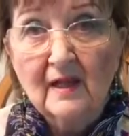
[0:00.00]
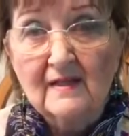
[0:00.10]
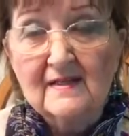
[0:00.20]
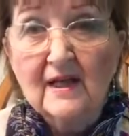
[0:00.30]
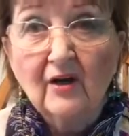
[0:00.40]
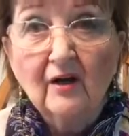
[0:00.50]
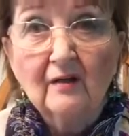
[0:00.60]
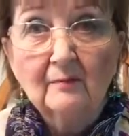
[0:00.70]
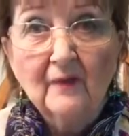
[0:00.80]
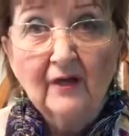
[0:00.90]
that
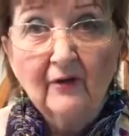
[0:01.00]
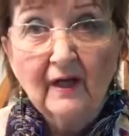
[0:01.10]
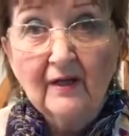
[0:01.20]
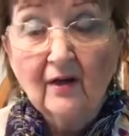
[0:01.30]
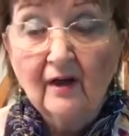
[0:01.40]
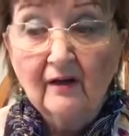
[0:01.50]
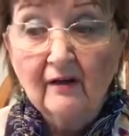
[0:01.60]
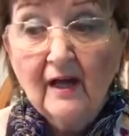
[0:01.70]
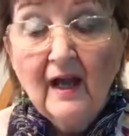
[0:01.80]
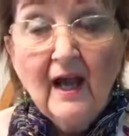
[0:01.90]
Sarah, my
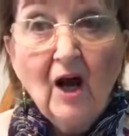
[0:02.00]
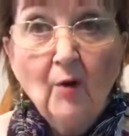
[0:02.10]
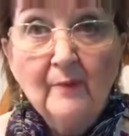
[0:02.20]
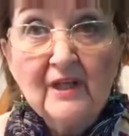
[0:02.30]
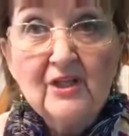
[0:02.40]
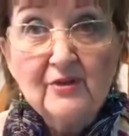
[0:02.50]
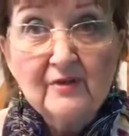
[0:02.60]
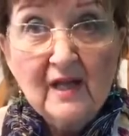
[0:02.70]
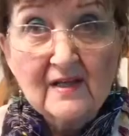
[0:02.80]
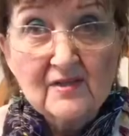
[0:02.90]
granddaughter, helped me do
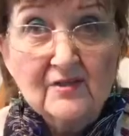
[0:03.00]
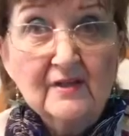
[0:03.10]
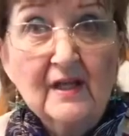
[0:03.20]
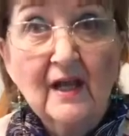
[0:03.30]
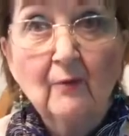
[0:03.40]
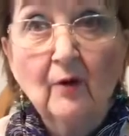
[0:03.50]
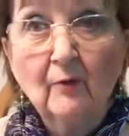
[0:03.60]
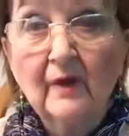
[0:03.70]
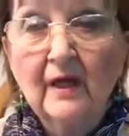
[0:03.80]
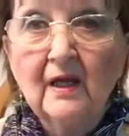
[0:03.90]
yesterday,
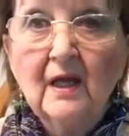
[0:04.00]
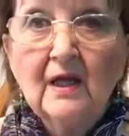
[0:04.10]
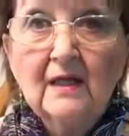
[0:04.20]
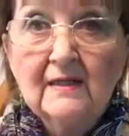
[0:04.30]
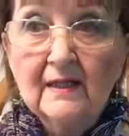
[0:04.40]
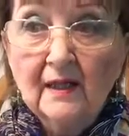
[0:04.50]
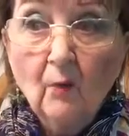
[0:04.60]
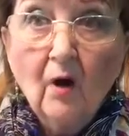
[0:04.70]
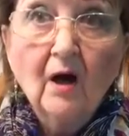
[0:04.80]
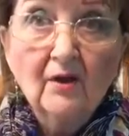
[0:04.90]
where we did a
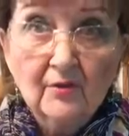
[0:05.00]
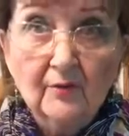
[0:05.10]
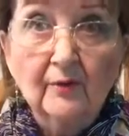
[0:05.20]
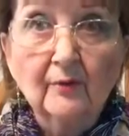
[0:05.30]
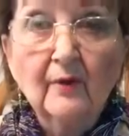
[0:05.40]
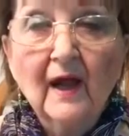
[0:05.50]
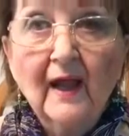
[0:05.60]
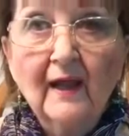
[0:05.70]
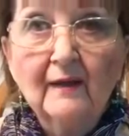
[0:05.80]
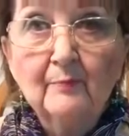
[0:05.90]
walkthrough
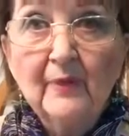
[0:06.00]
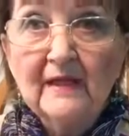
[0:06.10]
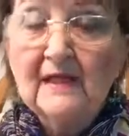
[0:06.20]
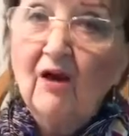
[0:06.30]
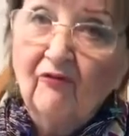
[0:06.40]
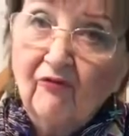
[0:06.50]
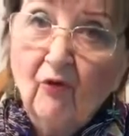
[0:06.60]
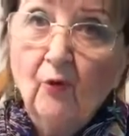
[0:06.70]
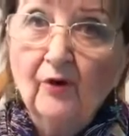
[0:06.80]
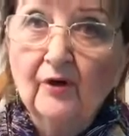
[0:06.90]
and picked out
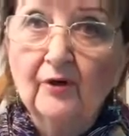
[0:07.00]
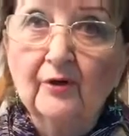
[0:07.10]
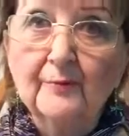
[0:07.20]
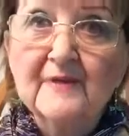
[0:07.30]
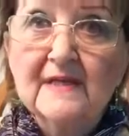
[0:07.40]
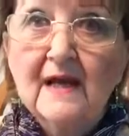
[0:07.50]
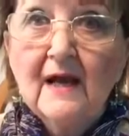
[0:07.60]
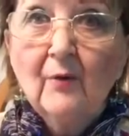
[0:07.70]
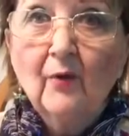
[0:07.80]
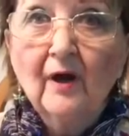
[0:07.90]
4 herbs
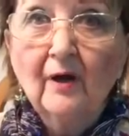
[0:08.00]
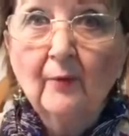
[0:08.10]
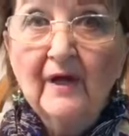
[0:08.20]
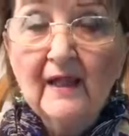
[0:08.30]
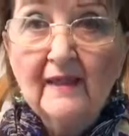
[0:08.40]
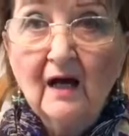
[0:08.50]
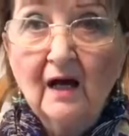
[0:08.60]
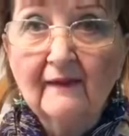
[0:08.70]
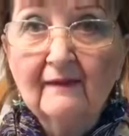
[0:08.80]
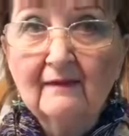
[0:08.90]
where we
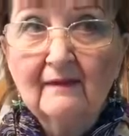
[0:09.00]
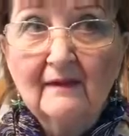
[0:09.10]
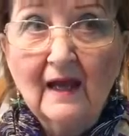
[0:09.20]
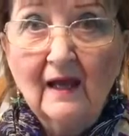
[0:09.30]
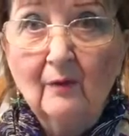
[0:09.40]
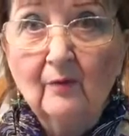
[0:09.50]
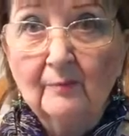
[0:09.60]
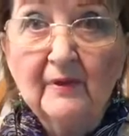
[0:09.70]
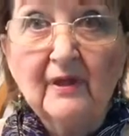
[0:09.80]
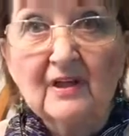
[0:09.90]
thought that
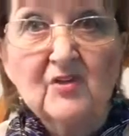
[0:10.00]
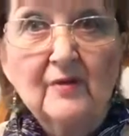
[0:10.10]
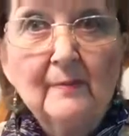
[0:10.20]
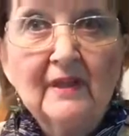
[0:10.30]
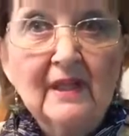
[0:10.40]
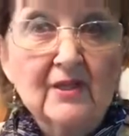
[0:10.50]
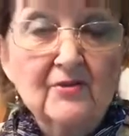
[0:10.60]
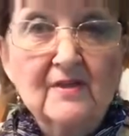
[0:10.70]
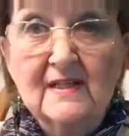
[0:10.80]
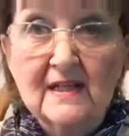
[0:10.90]
would be extremely
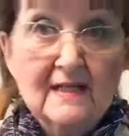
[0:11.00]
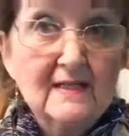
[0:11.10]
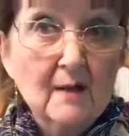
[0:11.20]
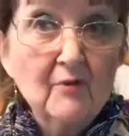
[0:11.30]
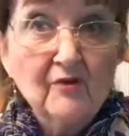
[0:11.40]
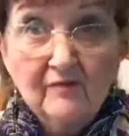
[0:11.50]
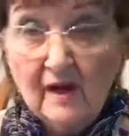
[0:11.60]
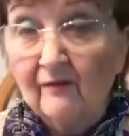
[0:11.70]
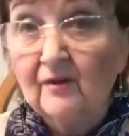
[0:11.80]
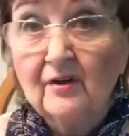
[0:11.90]
interesting. Some you've
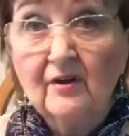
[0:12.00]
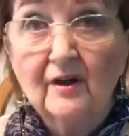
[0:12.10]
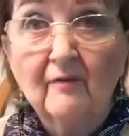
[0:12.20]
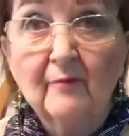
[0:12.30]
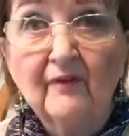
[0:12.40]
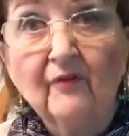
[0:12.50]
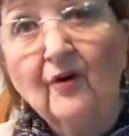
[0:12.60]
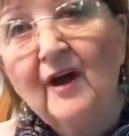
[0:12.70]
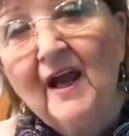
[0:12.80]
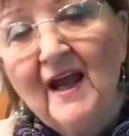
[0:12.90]
never heard of
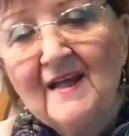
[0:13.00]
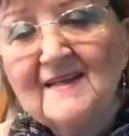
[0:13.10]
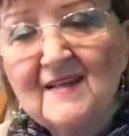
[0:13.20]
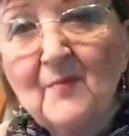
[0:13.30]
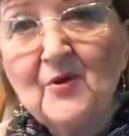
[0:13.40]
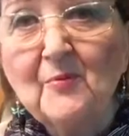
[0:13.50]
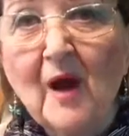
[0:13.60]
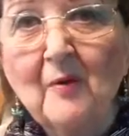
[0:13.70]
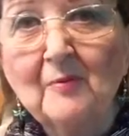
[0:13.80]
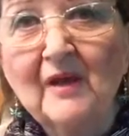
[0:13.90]
before, and some you
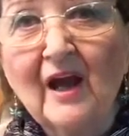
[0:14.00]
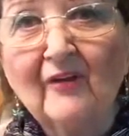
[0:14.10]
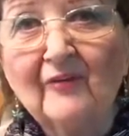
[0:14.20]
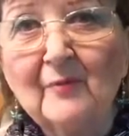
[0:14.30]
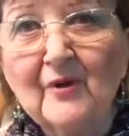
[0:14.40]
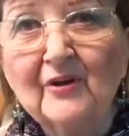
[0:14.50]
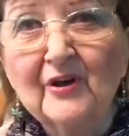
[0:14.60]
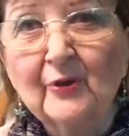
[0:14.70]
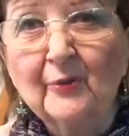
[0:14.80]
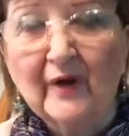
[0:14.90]
probably are
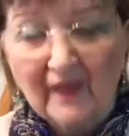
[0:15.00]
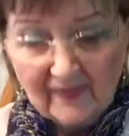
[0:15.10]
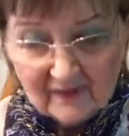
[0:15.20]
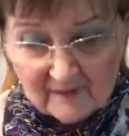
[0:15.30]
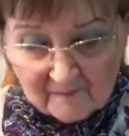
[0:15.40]
familiar with.